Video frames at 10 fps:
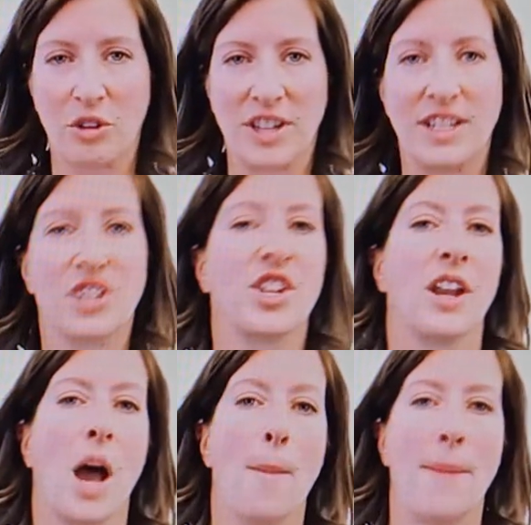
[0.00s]
condition
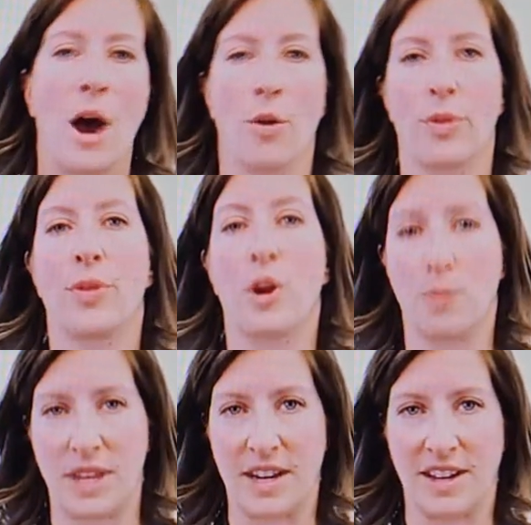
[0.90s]
about their
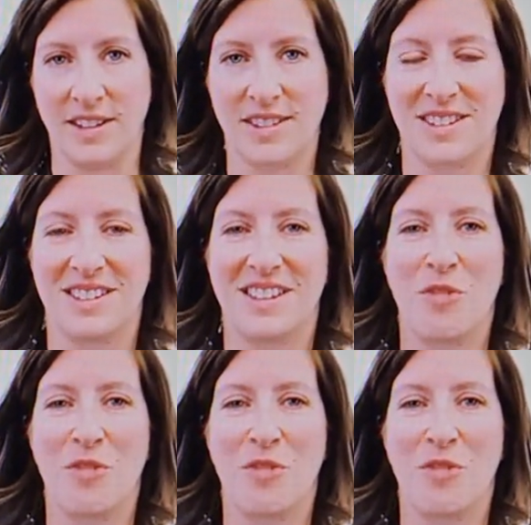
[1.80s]
penis